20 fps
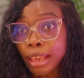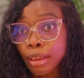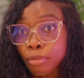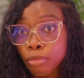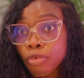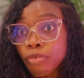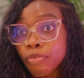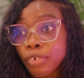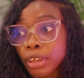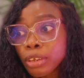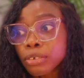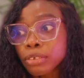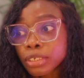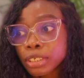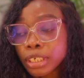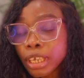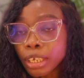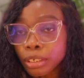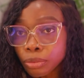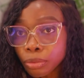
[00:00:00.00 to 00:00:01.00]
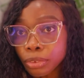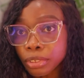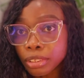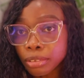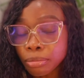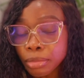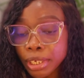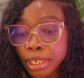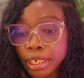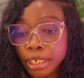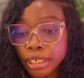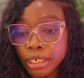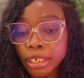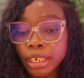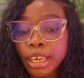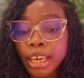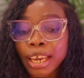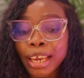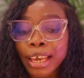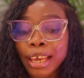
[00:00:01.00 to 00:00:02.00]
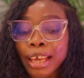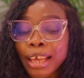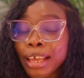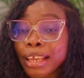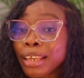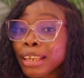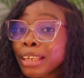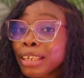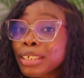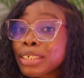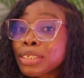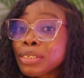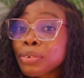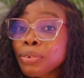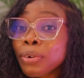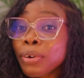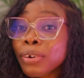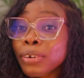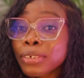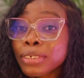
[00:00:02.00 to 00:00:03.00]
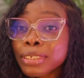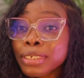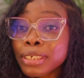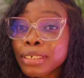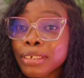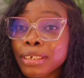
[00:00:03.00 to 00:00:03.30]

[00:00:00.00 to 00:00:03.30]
move alongside with me. It was